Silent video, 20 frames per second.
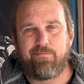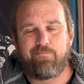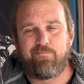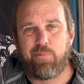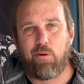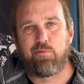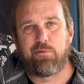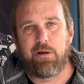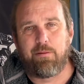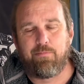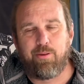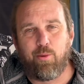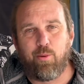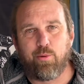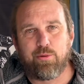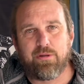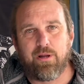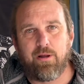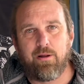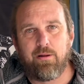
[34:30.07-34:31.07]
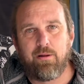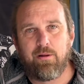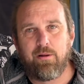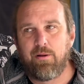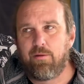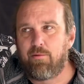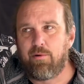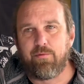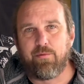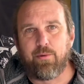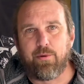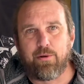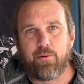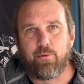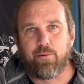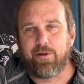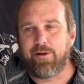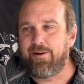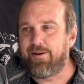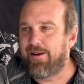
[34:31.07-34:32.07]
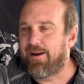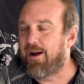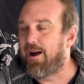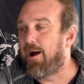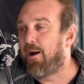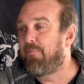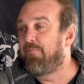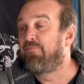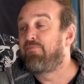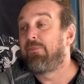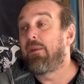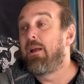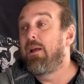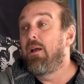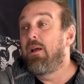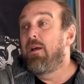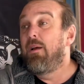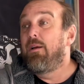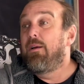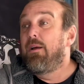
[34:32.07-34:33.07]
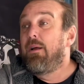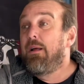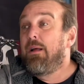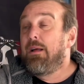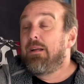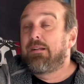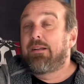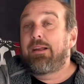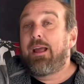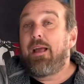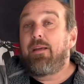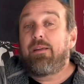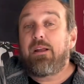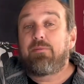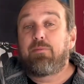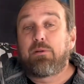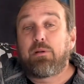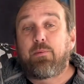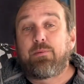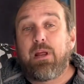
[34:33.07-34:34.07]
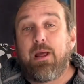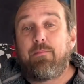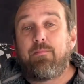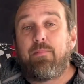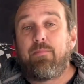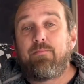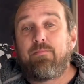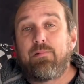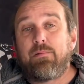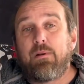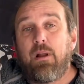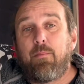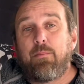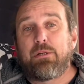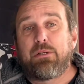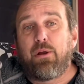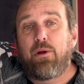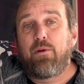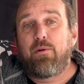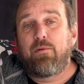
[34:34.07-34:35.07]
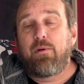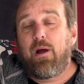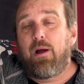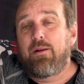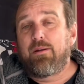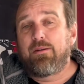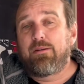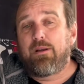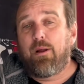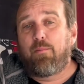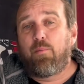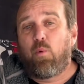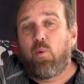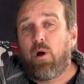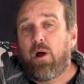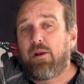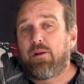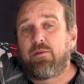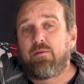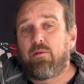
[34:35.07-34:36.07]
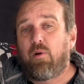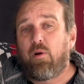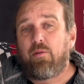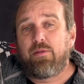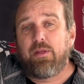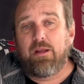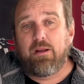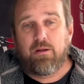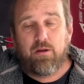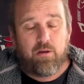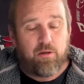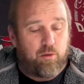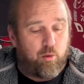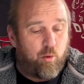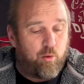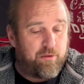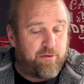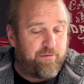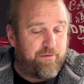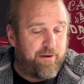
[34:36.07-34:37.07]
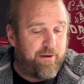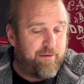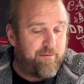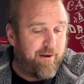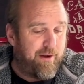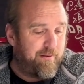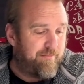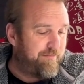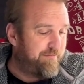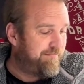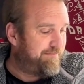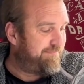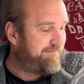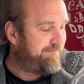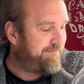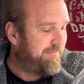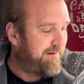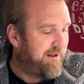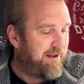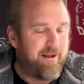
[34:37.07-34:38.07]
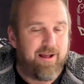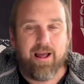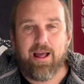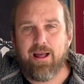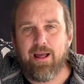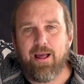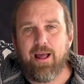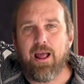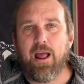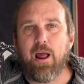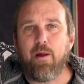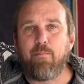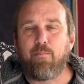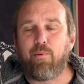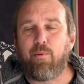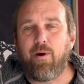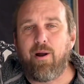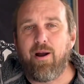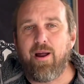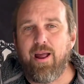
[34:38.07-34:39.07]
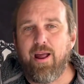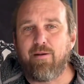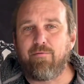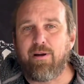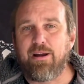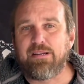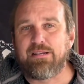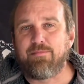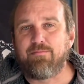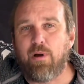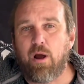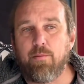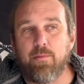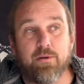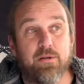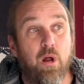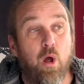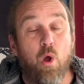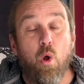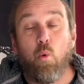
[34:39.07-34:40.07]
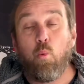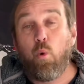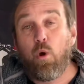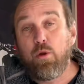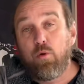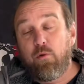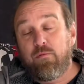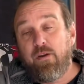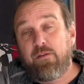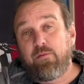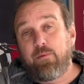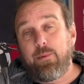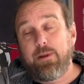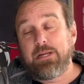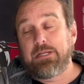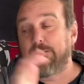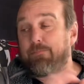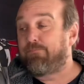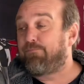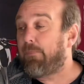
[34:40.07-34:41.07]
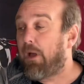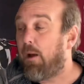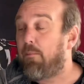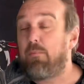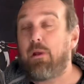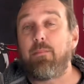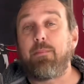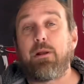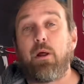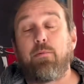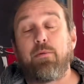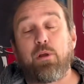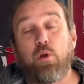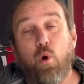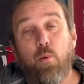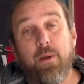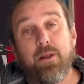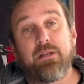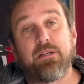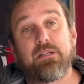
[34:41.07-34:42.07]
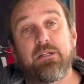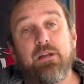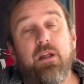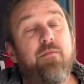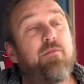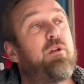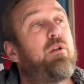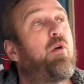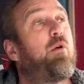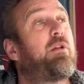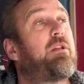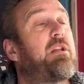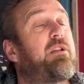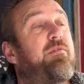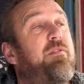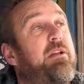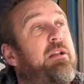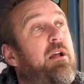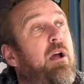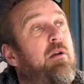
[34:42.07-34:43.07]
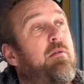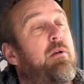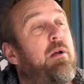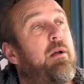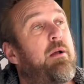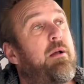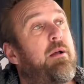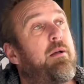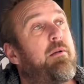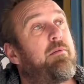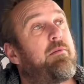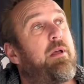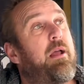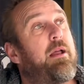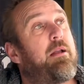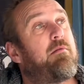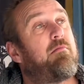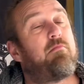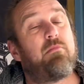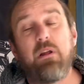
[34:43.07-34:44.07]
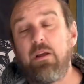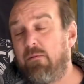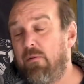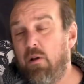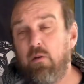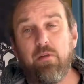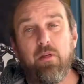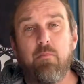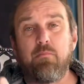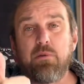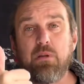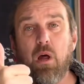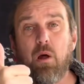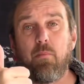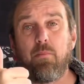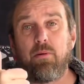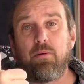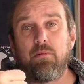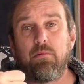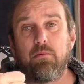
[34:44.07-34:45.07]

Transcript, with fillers: Baltic porter, whatever you want to call it. Um so yeah, that's my top ten. Number two and number one I think could cause a few um hair hair raising moments. What are your favorite beers? Um let me know in the comments. If you like this video, then give it a thumbs up.